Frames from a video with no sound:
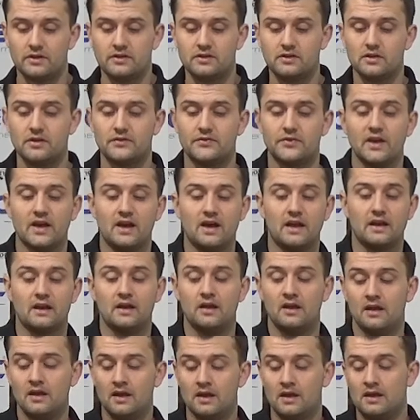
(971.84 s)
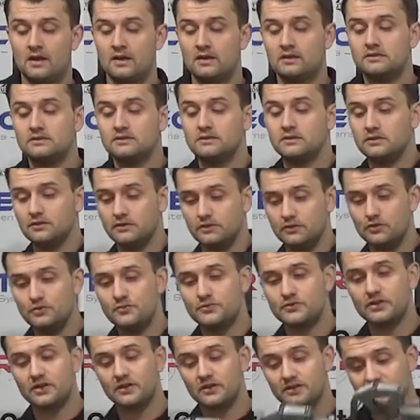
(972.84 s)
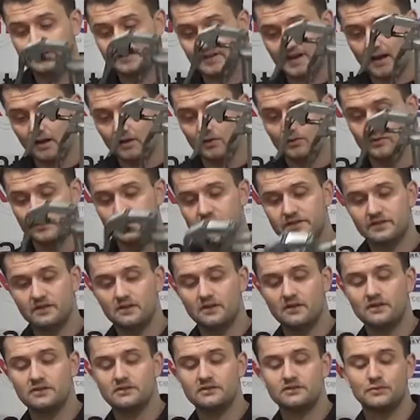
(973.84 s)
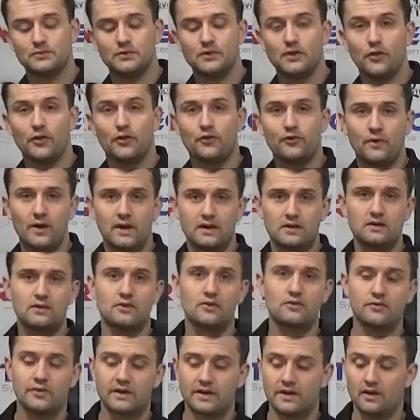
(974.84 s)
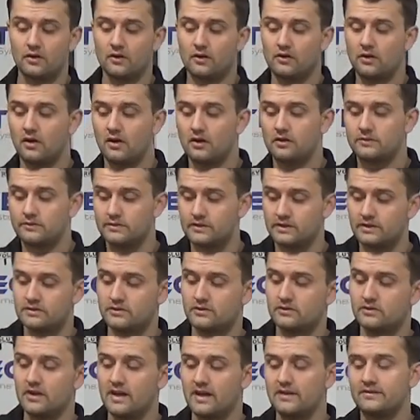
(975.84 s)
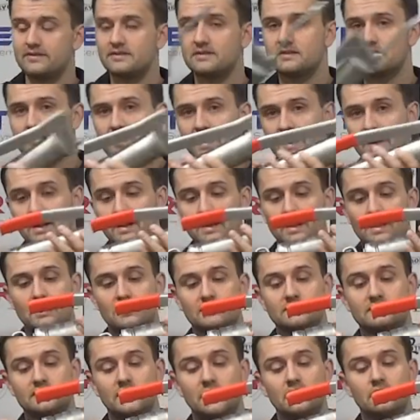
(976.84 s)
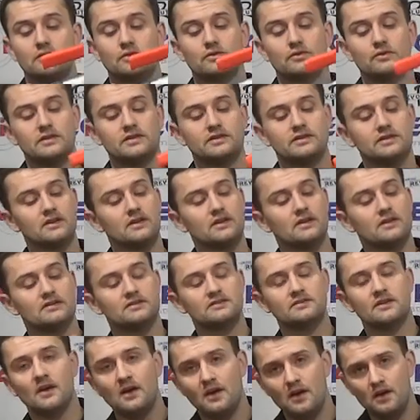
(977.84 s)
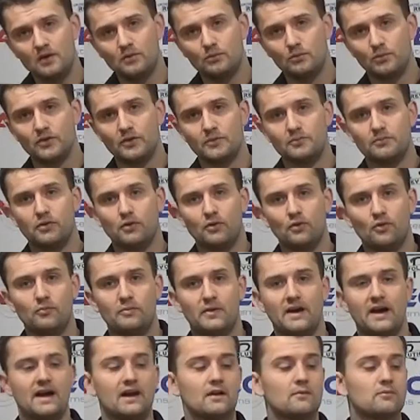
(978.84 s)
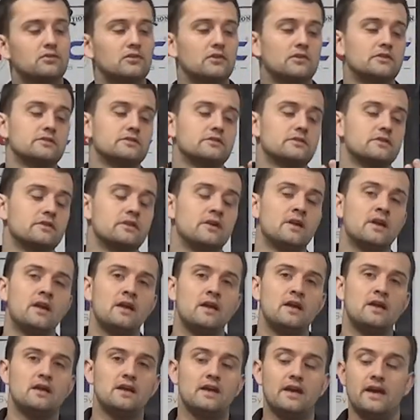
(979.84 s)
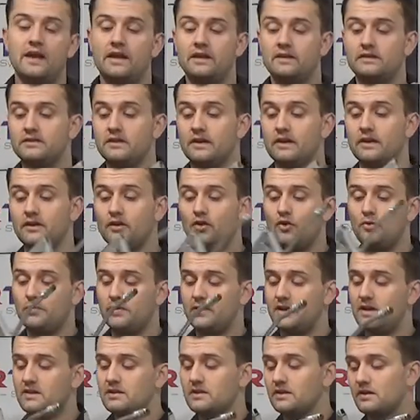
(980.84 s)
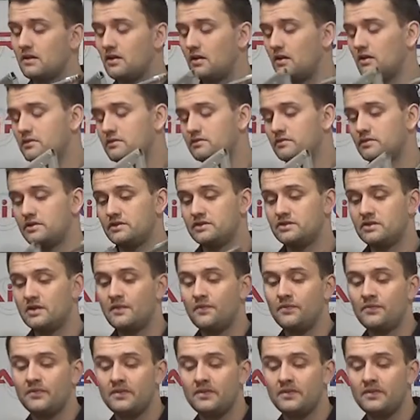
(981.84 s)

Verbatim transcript: you know, you've got lube shuttle style grease guns with a thread in, thread out cartridge, or you have st uh, standard grease guns with a pullback plunger and an open-ended cartridge.